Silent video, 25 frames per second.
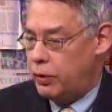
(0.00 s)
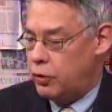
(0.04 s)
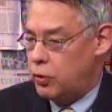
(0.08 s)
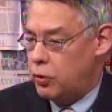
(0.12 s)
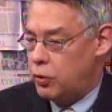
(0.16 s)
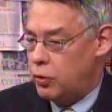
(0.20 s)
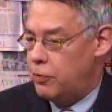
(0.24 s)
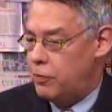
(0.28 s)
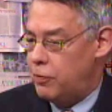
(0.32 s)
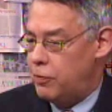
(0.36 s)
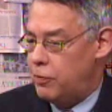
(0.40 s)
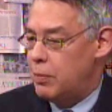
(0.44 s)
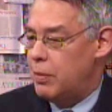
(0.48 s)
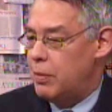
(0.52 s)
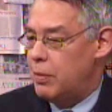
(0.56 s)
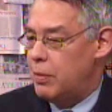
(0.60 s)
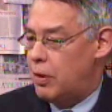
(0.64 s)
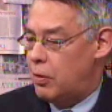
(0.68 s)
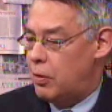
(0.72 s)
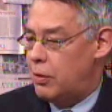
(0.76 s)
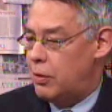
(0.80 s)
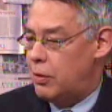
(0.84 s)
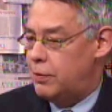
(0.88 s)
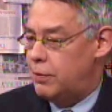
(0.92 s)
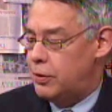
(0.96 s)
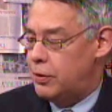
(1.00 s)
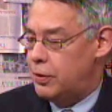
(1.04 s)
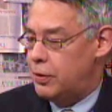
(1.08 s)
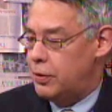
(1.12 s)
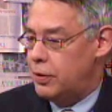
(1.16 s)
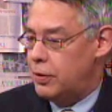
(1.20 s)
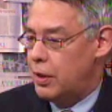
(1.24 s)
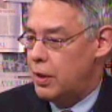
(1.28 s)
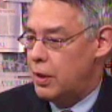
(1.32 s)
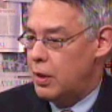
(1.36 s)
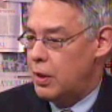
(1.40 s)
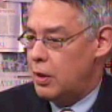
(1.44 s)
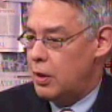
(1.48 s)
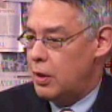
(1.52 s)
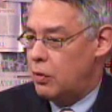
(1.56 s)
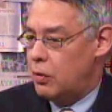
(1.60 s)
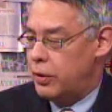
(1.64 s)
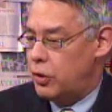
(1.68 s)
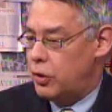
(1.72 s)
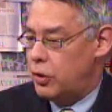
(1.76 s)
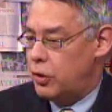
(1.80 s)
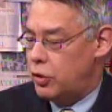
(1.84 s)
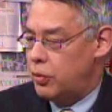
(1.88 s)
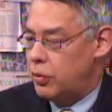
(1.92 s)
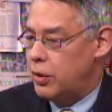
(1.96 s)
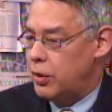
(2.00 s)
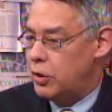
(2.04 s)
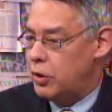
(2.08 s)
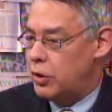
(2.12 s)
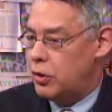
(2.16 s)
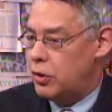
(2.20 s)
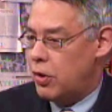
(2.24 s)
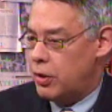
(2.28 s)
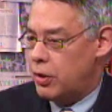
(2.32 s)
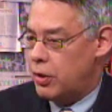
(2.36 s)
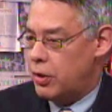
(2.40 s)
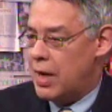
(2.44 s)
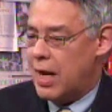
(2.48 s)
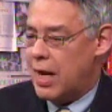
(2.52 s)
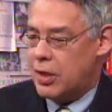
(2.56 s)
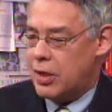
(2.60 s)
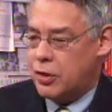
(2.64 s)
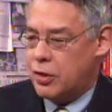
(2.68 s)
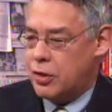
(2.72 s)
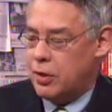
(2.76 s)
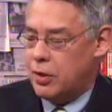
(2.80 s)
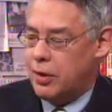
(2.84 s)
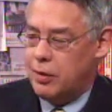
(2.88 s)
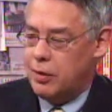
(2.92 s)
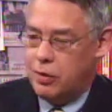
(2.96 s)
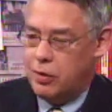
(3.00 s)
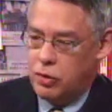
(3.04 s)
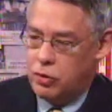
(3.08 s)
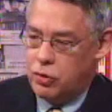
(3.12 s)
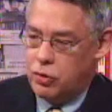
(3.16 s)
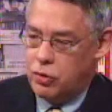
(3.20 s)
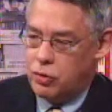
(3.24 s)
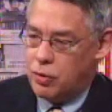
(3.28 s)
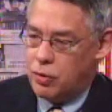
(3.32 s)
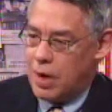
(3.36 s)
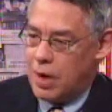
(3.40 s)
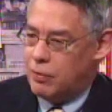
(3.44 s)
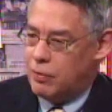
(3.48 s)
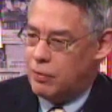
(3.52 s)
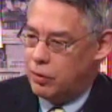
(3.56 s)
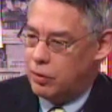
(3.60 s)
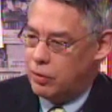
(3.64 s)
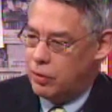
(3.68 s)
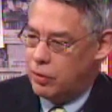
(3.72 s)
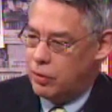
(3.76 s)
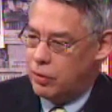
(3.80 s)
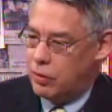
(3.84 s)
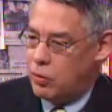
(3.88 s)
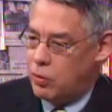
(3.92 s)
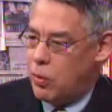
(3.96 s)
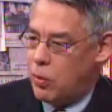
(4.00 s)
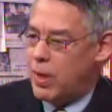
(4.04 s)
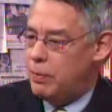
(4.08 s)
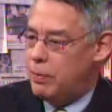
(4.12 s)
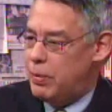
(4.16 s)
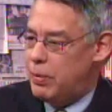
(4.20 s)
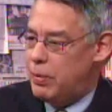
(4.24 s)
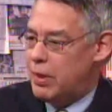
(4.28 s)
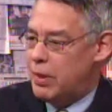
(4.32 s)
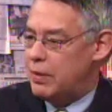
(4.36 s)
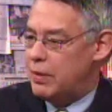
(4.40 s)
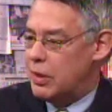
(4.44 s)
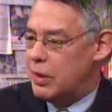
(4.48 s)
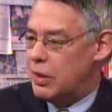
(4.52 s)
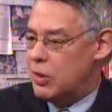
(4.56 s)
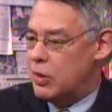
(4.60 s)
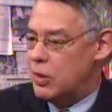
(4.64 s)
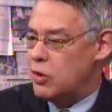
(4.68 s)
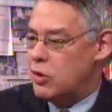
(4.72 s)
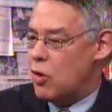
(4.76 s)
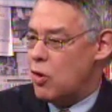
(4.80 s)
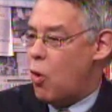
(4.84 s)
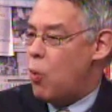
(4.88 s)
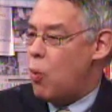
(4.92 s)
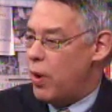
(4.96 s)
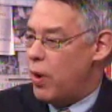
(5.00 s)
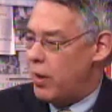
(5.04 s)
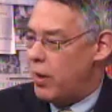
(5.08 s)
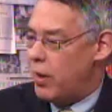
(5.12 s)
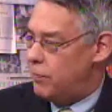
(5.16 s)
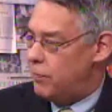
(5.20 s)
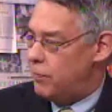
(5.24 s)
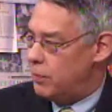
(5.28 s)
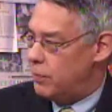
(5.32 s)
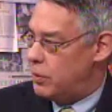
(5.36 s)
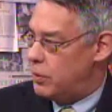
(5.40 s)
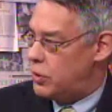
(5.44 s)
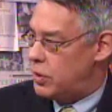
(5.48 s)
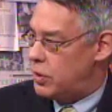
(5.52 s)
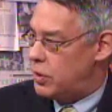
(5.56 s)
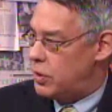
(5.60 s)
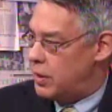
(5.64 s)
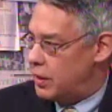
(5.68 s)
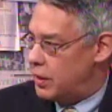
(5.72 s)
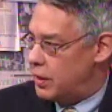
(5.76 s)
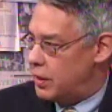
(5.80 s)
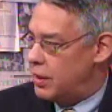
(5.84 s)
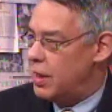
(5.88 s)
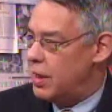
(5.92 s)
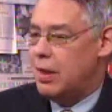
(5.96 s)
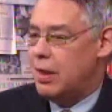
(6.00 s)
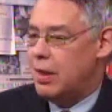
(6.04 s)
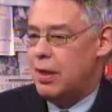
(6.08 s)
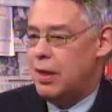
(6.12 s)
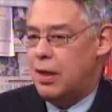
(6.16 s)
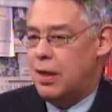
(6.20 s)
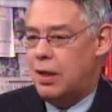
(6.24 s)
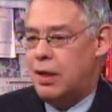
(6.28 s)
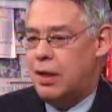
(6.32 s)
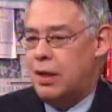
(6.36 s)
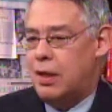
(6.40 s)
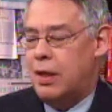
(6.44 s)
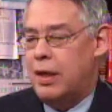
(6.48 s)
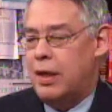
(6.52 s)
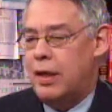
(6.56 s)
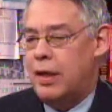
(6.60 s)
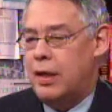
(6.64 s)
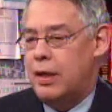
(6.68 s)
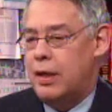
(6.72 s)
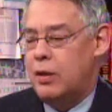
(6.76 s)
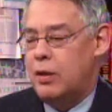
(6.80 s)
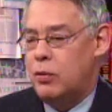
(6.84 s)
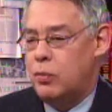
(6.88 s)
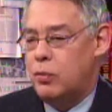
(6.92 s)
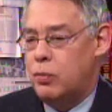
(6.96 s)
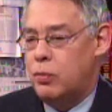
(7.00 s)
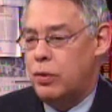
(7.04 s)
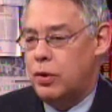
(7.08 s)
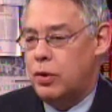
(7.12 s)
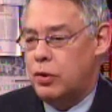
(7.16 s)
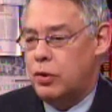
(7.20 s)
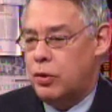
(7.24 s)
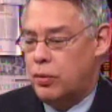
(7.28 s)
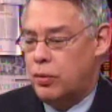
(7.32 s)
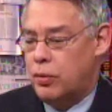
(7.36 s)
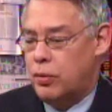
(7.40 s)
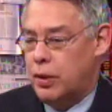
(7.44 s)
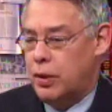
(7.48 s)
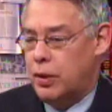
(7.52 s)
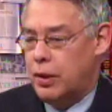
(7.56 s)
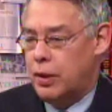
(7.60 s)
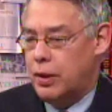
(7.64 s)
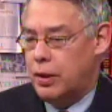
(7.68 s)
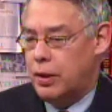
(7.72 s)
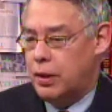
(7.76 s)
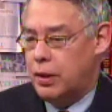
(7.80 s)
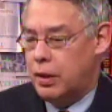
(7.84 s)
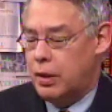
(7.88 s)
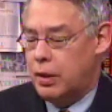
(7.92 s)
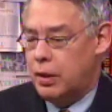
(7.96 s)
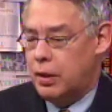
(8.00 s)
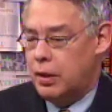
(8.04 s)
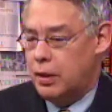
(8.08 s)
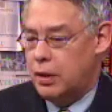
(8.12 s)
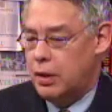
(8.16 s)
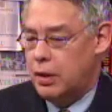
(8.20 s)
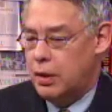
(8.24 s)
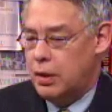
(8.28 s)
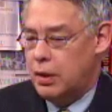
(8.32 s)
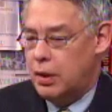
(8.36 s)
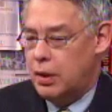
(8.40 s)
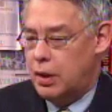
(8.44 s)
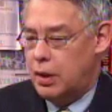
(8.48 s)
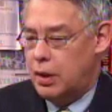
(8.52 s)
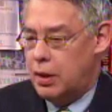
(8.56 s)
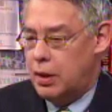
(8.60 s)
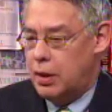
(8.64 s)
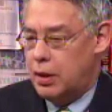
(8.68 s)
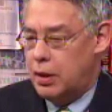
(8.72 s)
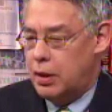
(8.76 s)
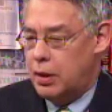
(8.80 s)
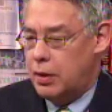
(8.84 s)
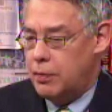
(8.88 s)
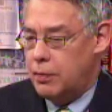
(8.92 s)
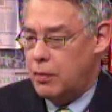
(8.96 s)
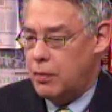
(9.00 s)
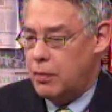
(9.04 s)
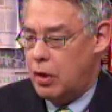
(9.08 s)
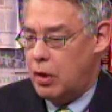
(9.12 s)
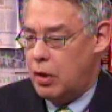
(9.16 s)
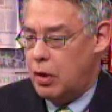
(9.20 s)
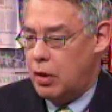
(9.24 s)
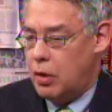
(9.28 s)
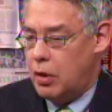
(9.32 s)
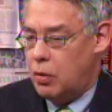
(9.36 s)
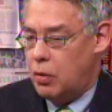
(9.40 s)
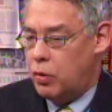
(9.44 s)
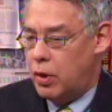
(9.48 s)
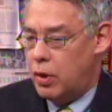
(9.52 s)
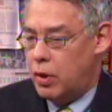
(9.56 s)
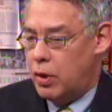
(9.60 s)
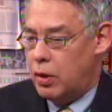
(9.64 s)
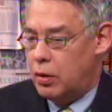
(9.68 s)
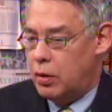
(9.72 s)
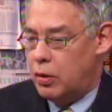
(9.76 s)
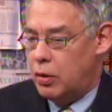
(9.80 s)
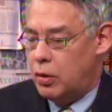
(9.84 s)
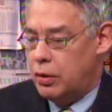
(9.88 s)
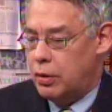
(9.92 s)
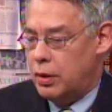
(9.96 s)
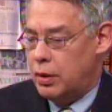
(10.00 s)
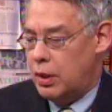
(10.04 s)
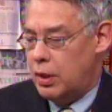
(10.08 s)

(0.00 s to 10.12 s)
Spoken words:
with 2 female officers, when the shooting started, actually traveled quite a bit of distance away from the scene, and were totally were